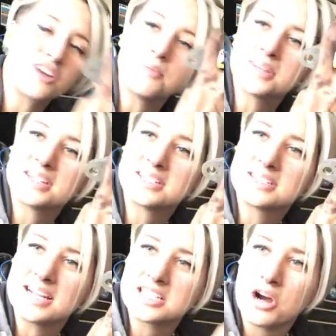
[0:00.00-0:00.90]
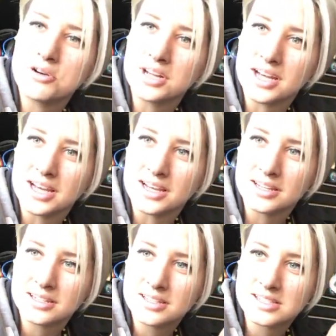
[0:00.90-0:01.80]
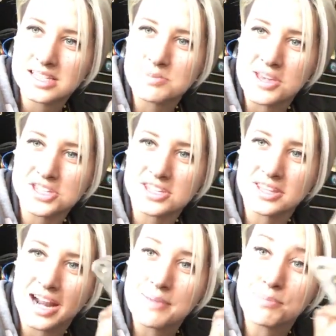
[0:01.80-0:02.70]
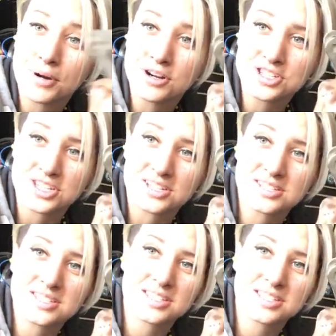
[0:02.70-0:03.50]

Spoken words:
from the Daytona suspension that I purchased,